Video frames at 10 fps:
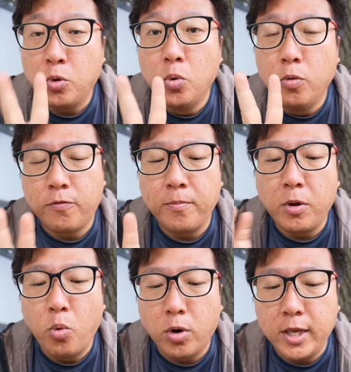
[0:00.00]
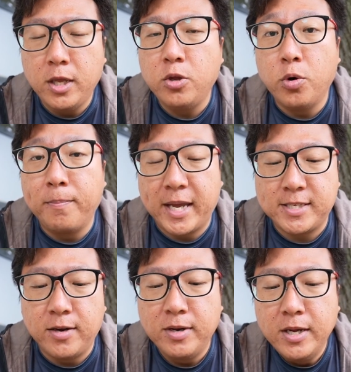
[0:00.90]
2 from your walking, you will
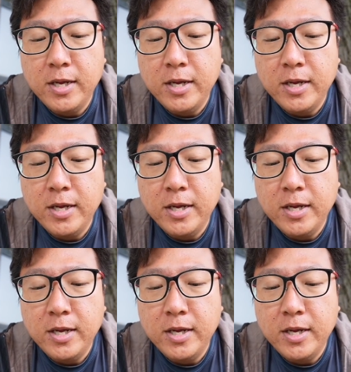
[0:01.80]
max out.